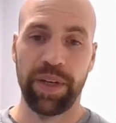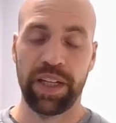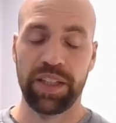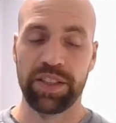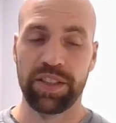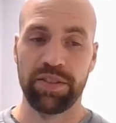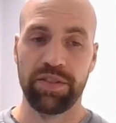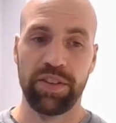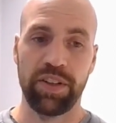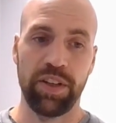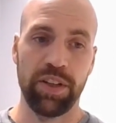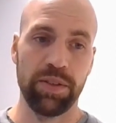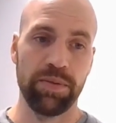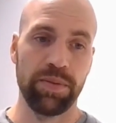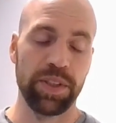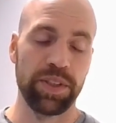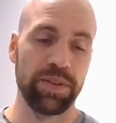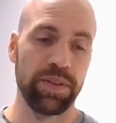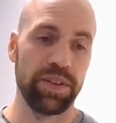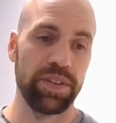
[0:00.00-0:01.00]
package of code,
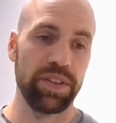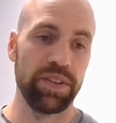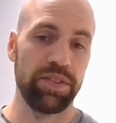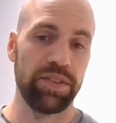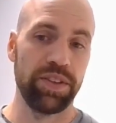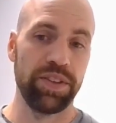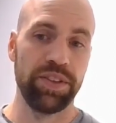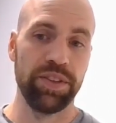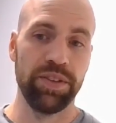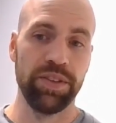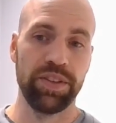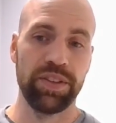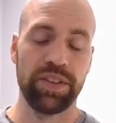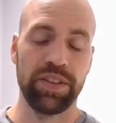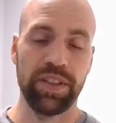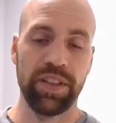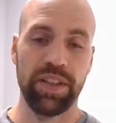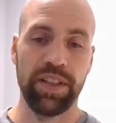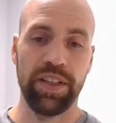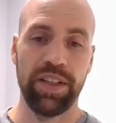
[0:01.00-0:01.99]
which was
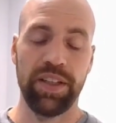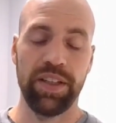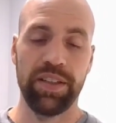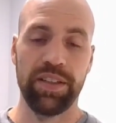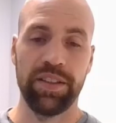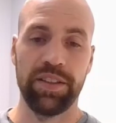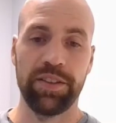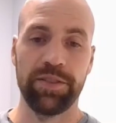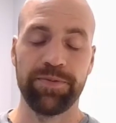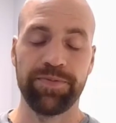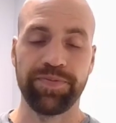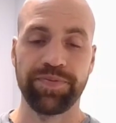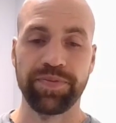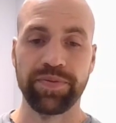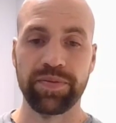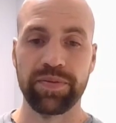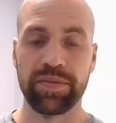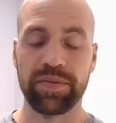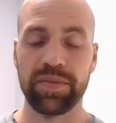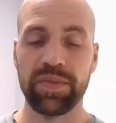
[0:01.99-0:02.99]
introduced and
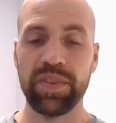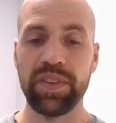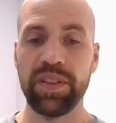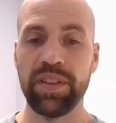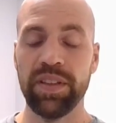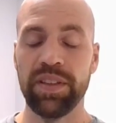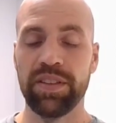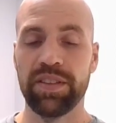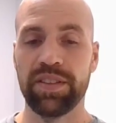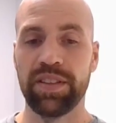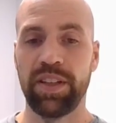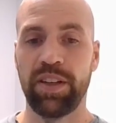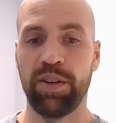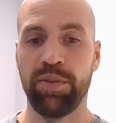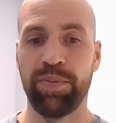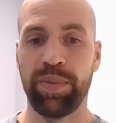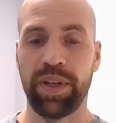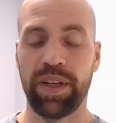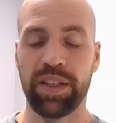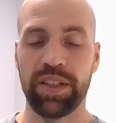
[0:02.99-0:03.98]
is
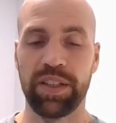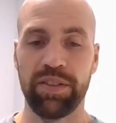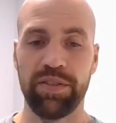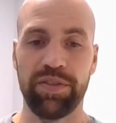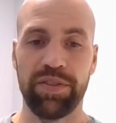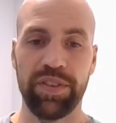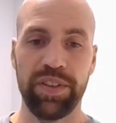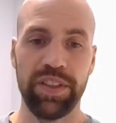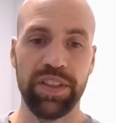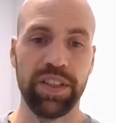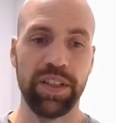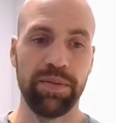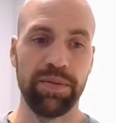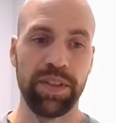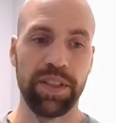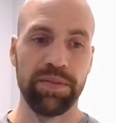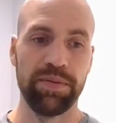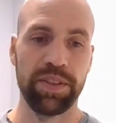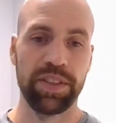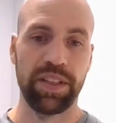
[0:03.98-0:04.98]
now part of
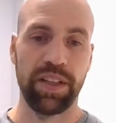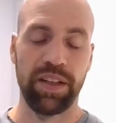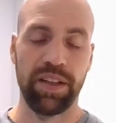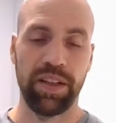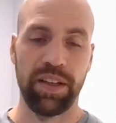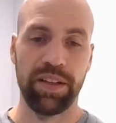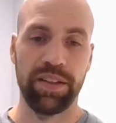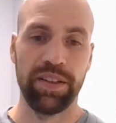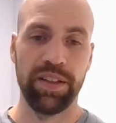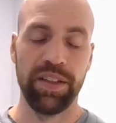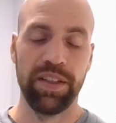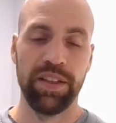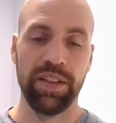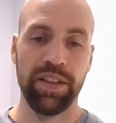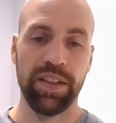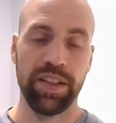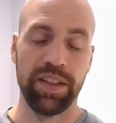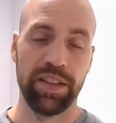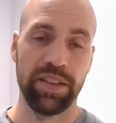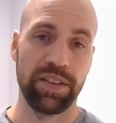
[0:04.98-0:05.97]
EWM standard
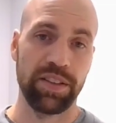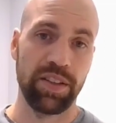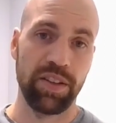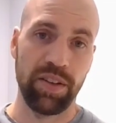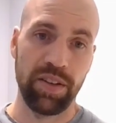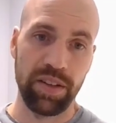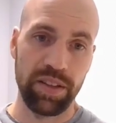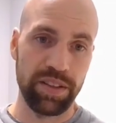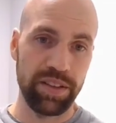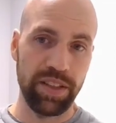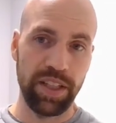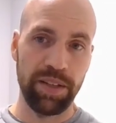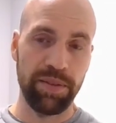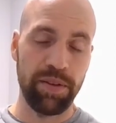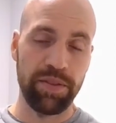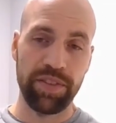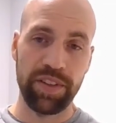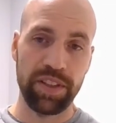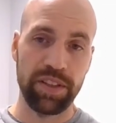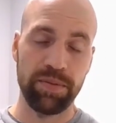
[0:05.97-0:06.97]
and called
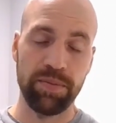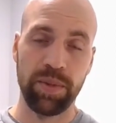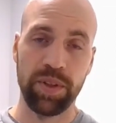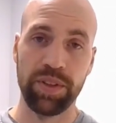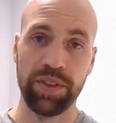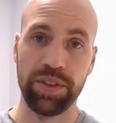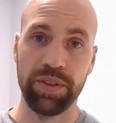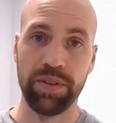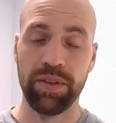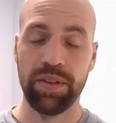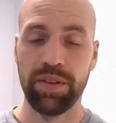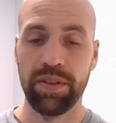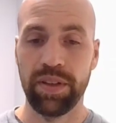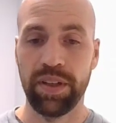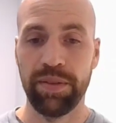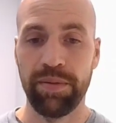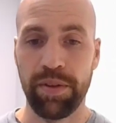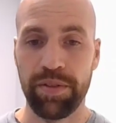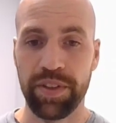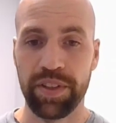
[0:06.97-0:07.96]
MFS module or
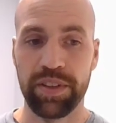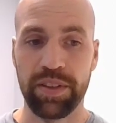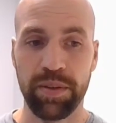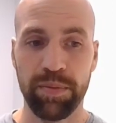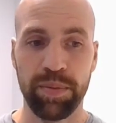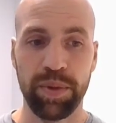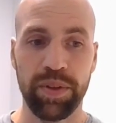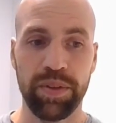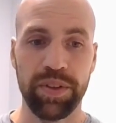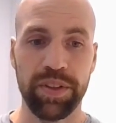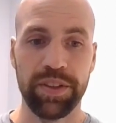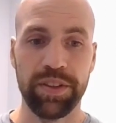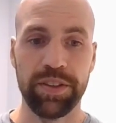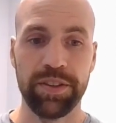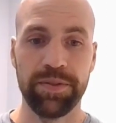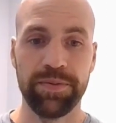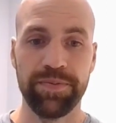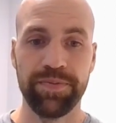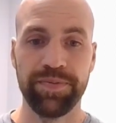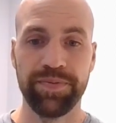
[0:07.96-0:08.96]
MFS
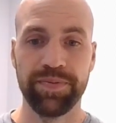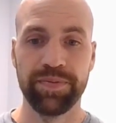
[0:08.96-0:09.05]
component.